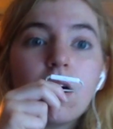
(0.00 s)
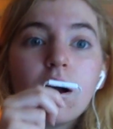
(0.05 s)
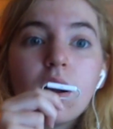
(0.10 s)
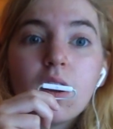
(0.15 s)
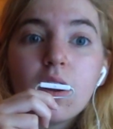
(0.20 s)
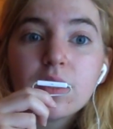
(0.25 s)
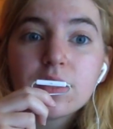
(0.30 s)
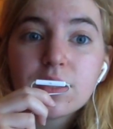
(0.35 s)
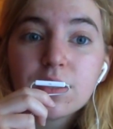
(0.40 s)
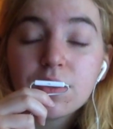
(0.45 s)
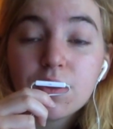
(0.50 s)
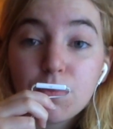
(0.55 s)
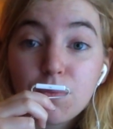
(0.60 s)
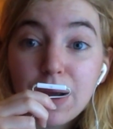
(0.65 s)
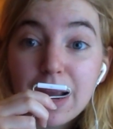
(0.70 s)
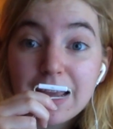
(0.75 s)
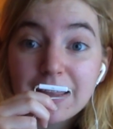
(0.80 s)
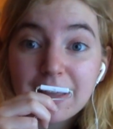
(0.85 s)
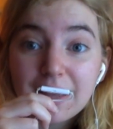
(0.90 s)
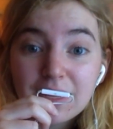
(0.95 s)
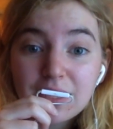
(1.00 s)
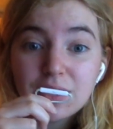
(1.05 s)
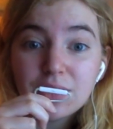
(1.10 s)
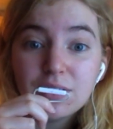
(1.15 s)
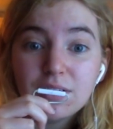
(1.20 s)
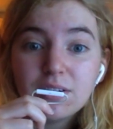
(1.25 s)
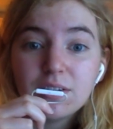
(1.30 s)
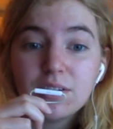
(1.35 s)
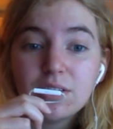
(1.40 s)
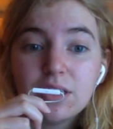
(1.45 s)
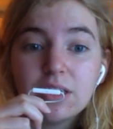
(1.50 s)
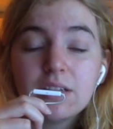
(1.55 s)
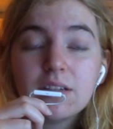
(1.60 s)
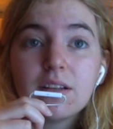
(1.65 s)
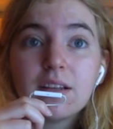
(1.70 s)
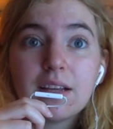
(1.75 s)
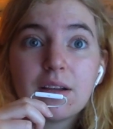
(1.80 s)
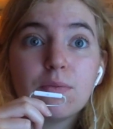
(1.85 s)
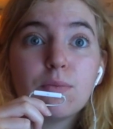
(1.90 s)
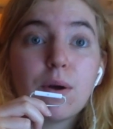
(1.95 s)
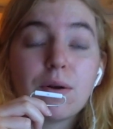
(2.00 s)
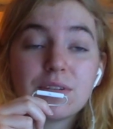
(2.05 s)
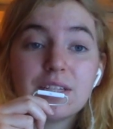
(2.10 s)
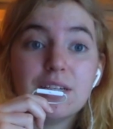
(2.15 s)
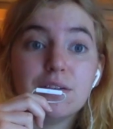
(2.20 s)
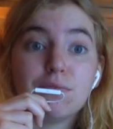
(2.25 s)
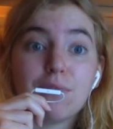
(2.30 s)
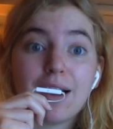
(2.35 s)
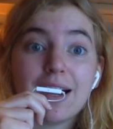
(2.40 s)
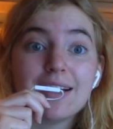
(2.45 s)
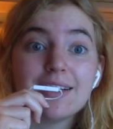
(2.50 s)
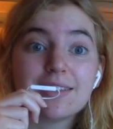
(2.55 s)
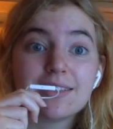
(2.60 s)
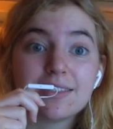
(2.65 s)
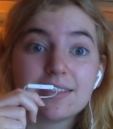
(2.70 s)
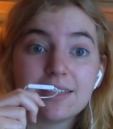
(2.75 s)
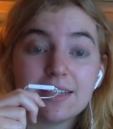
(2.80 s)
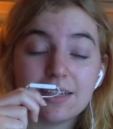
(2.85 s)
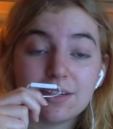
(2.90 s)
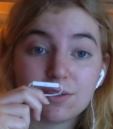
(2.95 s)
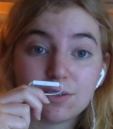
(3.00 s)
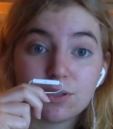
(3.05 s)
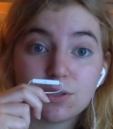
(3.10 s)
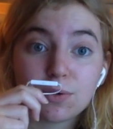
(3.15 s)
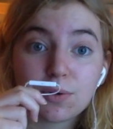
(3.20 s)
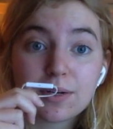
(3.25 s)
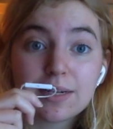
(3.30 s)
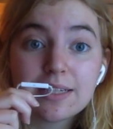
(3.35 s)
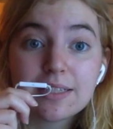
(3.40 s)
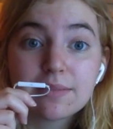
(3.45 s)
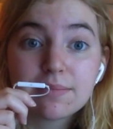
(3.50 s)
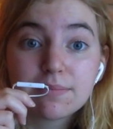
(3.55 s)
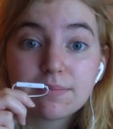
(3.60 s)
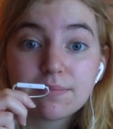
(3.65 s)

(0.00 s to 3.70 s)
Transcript: Also, the way that Welty writes in her stories,